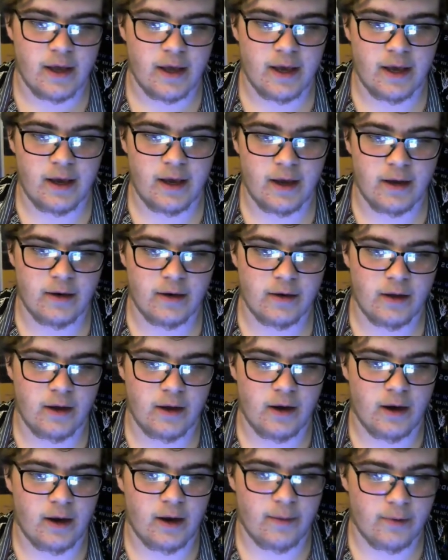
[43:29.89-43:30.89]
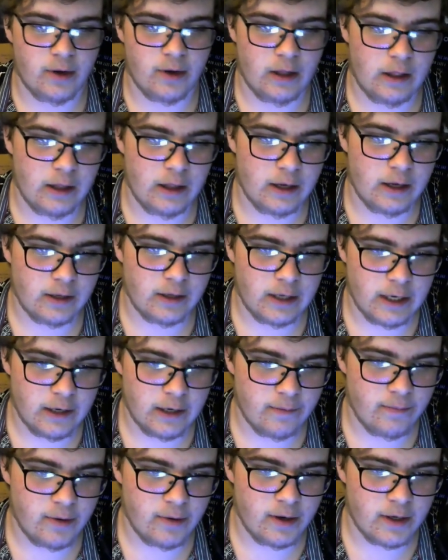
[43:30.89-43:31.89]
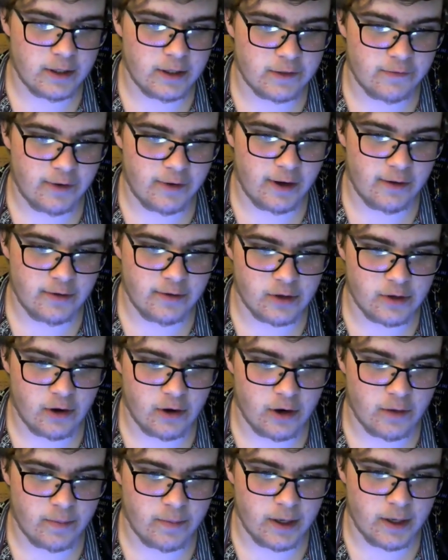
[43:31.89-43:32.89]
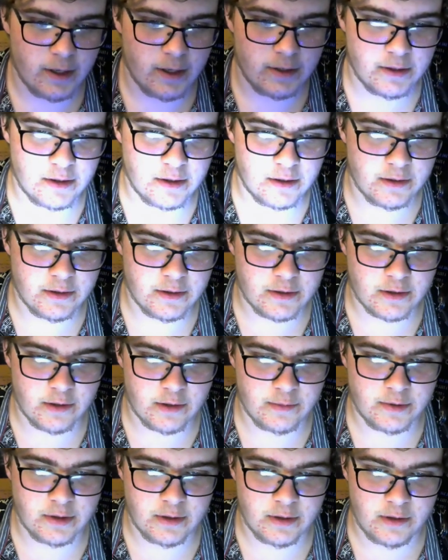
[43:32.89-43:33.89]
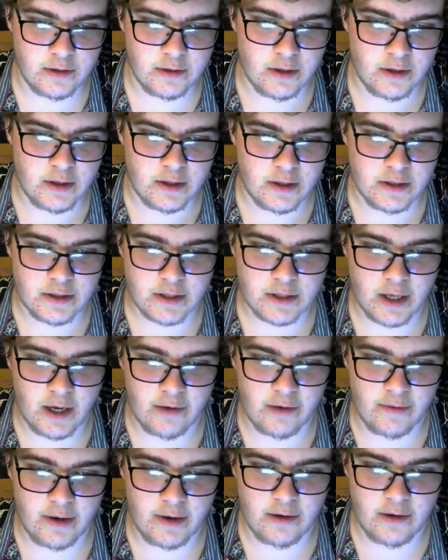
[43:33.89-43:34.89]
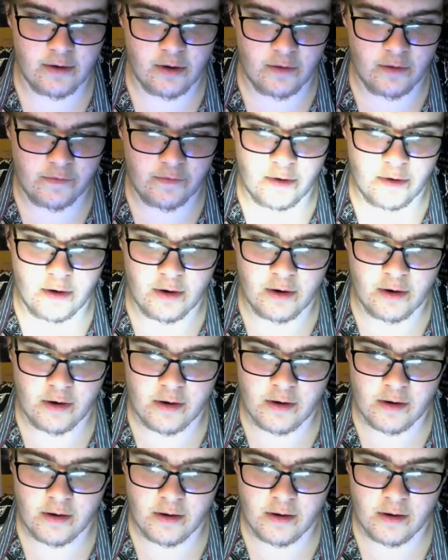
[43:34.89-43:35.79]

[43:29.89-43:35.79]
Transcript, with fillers: And uh, I'm gonna link Ned Bundy's father's art page in the description. Scott Randolph. Hey.